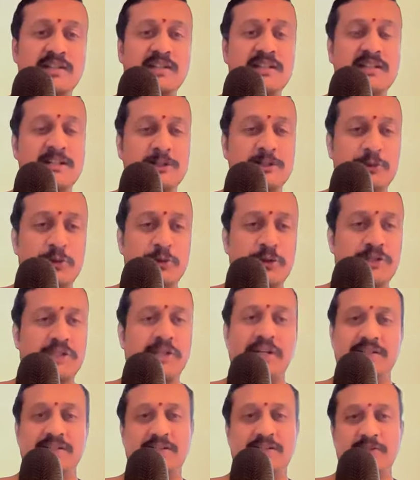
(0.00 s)
the
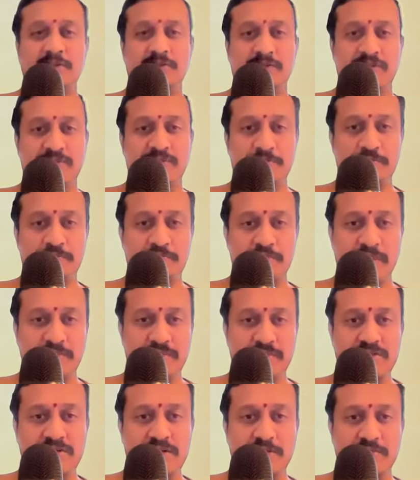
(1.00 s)
dukkha of the
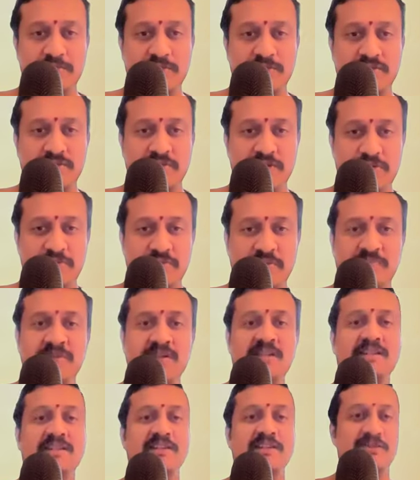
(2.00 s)
prapancham, of the
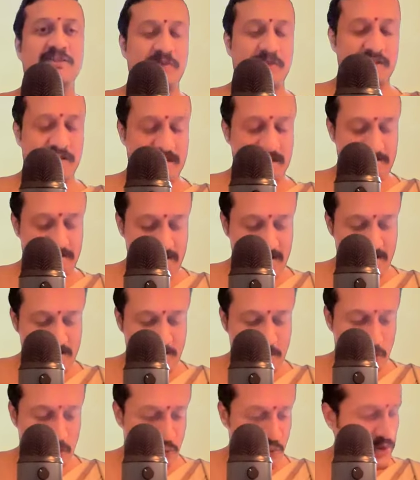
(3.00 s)
Vishwam, is called as
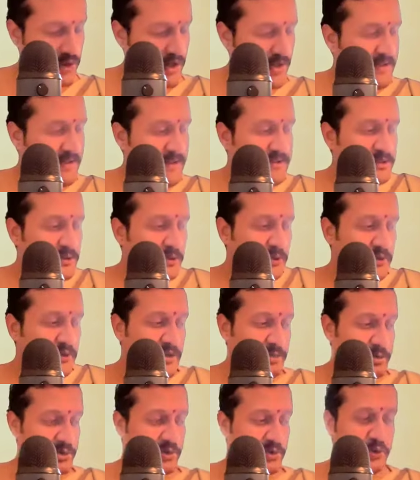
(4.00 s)
Rudra. So
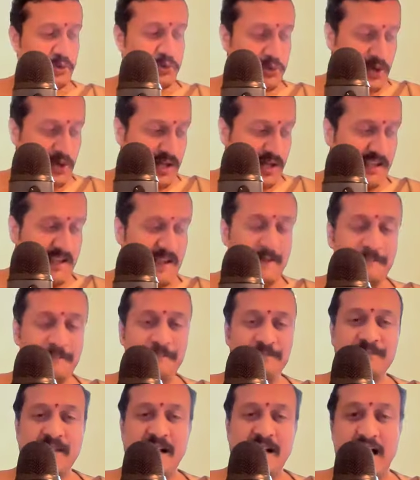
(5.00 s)
Namo Rudraya
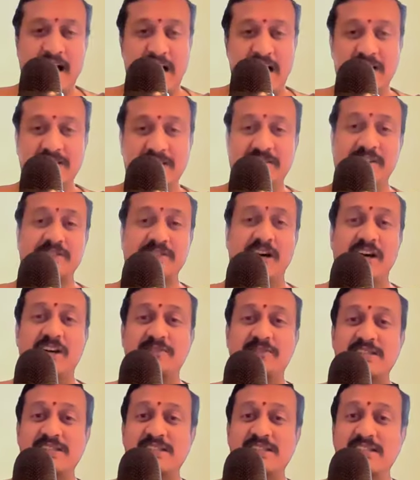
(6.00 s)

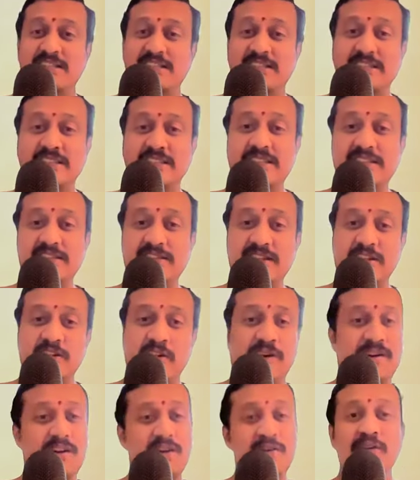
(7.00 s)
Atatavine. In
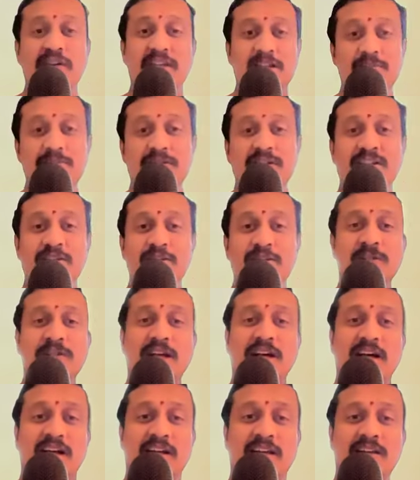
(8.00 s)
order to eliminate
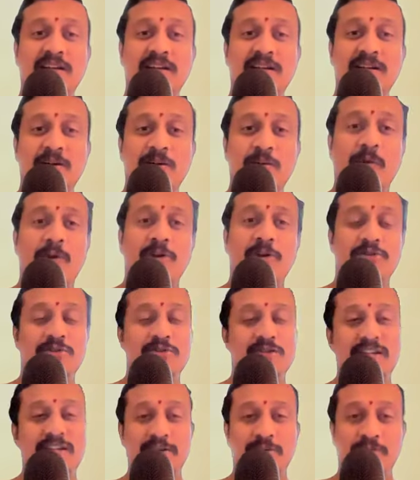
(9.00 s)
dukkha, what
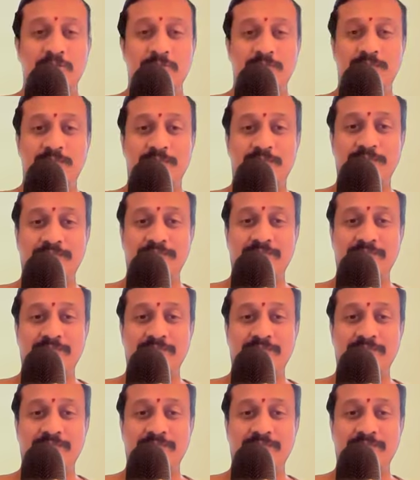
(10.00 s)
should he do?